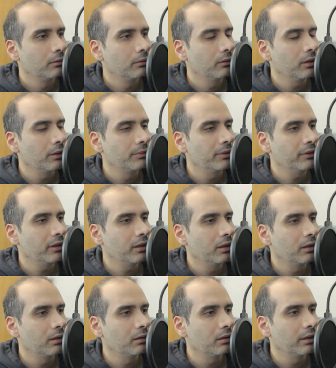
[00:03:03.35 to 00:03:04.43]
So I'm just going
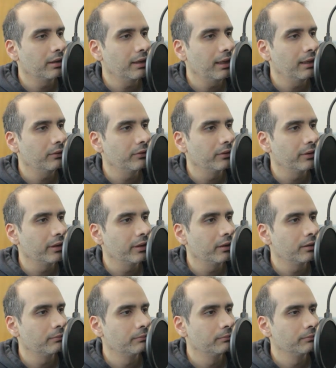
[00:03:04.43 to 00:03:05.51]
to click cancel
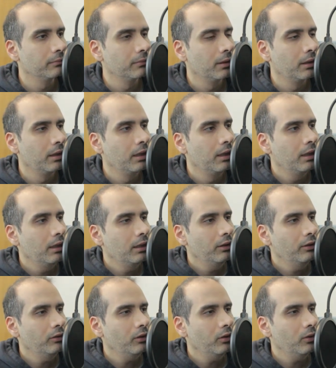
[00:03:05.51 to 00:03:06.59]
here.
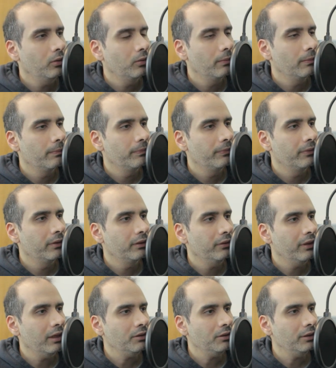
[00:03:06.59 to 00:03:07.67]
So there's
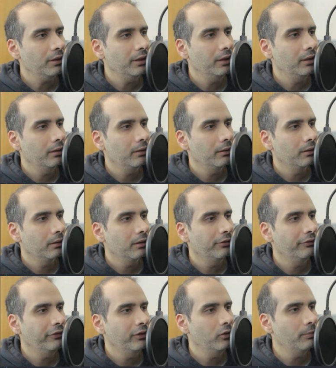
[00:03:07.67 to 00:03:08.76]
actually a
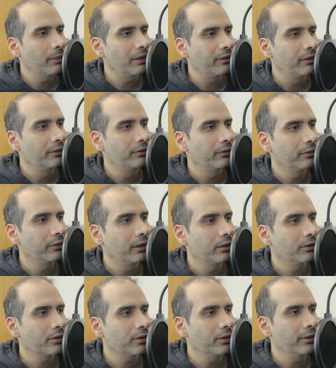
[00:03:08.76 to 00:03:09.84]
few methods, and I'll
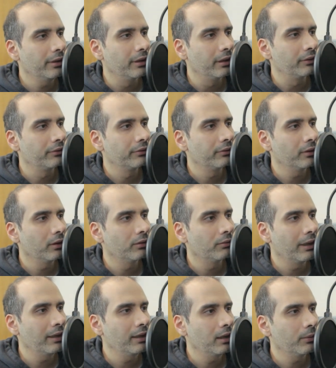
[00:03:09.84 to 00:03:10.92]
show you this. So
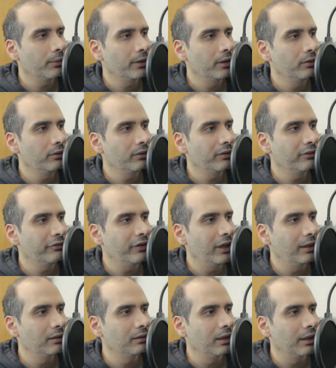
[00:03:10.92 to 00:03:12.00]
right now we're using
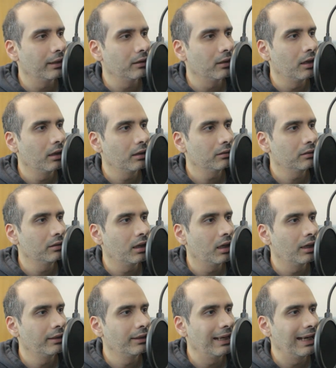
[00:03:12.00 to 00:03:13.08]
file dialog
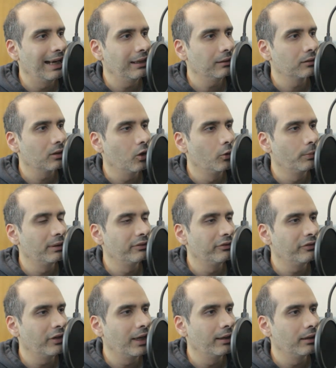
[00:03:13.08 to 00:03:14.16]
dot ask open
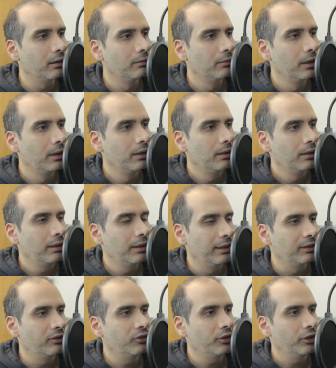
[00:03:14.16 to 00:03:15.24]
file, and
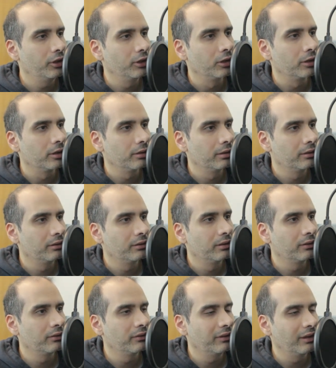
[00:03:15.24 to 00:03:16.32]
it's singular. It
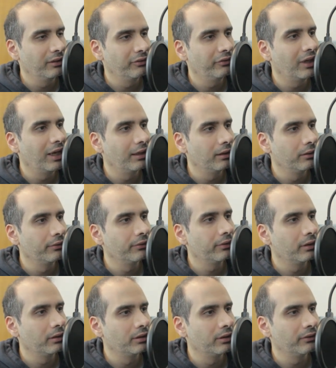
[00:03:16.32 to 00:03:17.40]
doesn't say files,
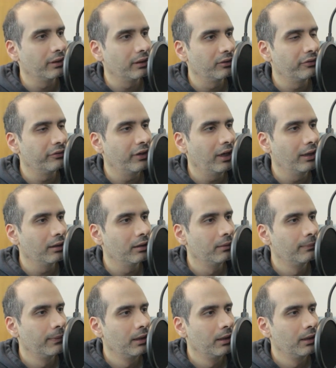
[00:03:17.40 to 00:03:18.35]
it just says file.